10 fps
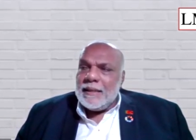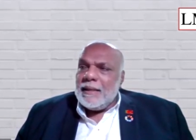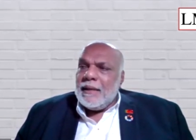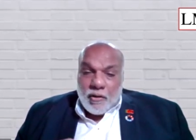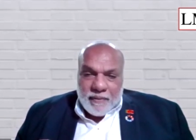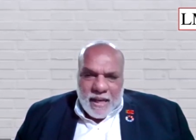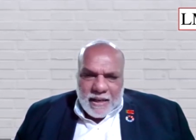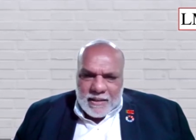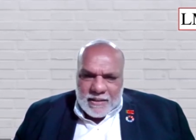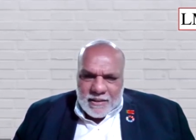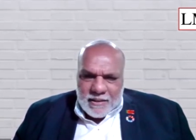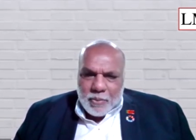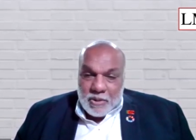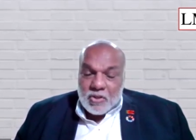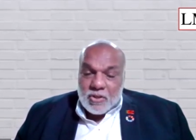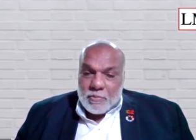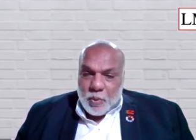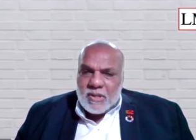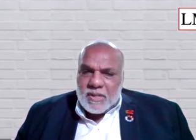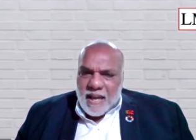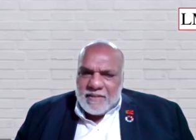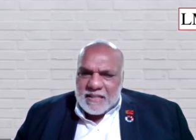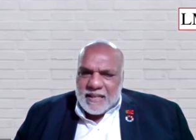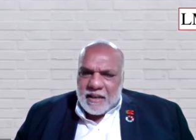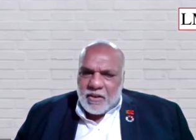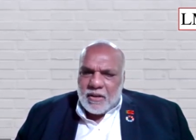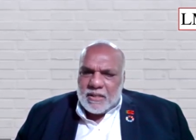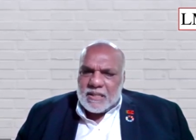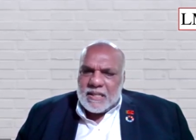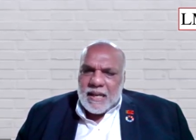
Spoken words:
a lot of that is the post-harvest technology.